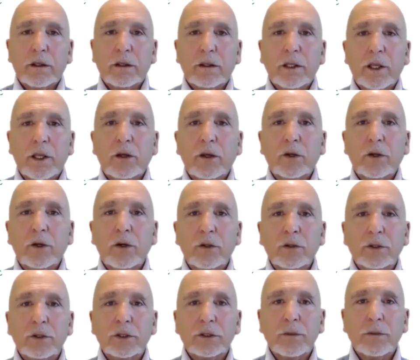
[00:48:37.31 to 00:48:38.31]
The
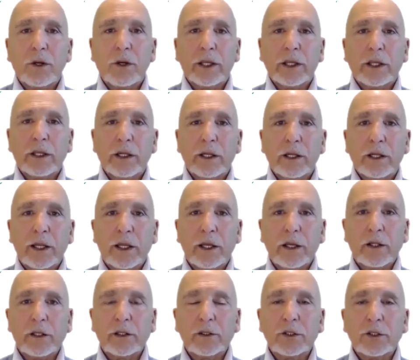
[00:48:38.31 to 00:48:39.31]
unconscious mind can
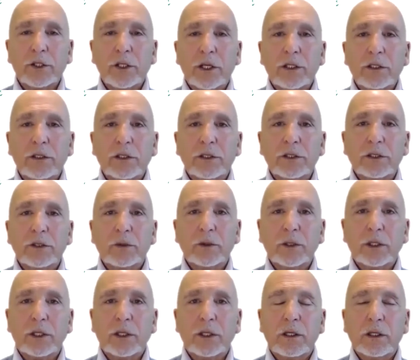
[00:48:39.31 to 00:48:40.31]
allow those changes to
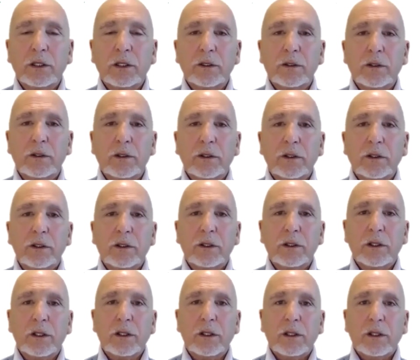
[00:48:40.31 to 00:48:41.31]
occur.
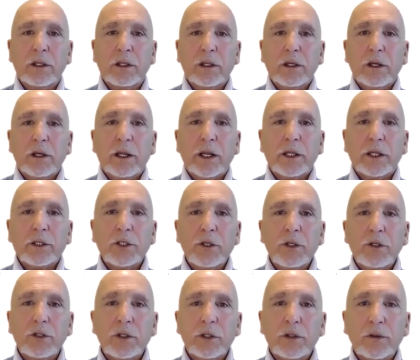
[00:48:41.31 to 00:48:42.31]
And as
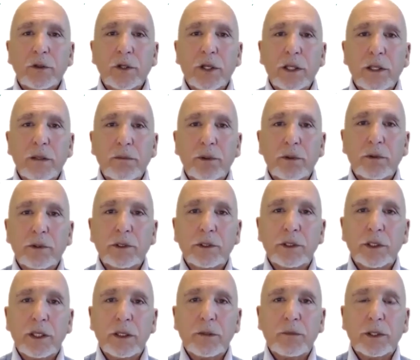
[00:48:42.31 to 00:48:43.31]
you drift deeper and
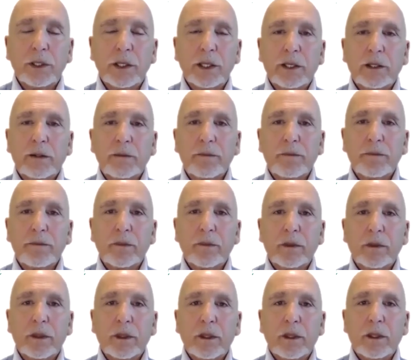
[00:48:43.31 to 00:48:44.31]
deeper now,
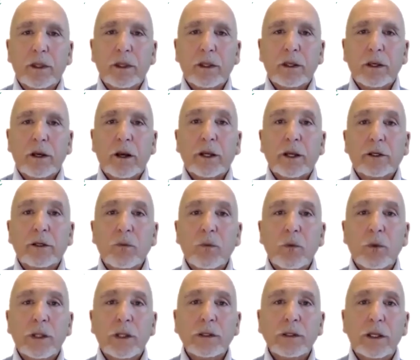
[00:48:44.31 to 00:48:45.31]
I can
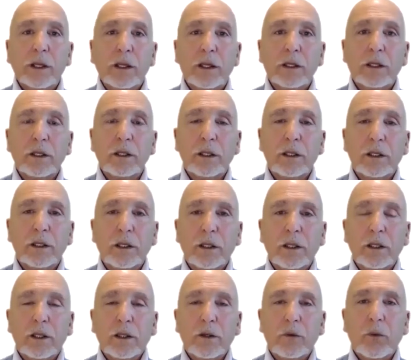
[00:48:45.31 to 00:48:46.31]
wonder
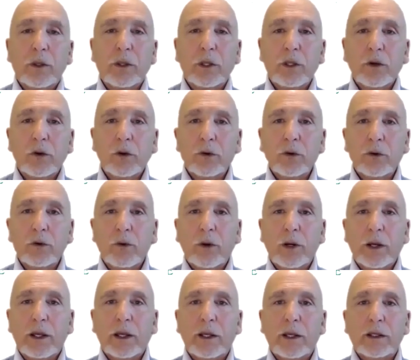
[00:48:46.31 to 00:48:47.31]
whether you're
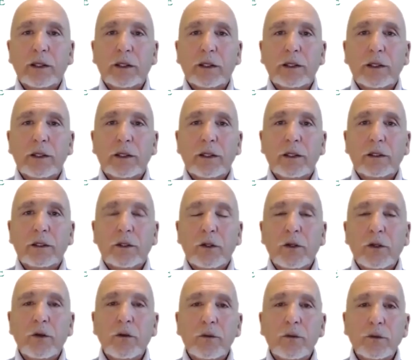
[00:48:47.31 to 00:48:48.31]
aware that
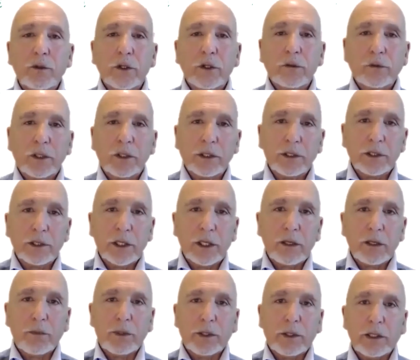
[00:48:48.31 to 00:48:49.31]
you drifted
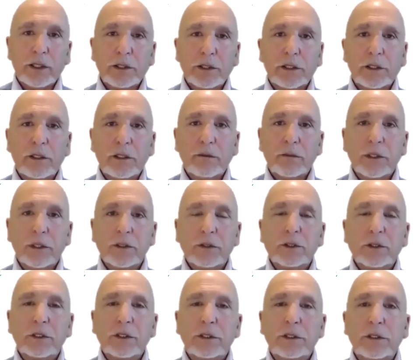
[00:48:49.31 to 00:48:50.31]
deeply into
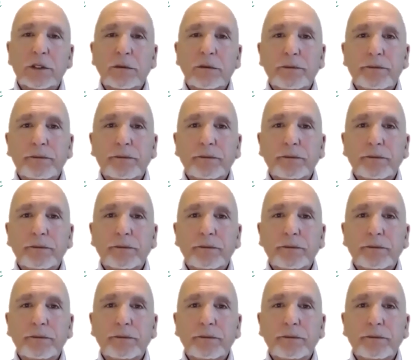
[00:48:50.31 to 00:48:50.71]
hypnosis.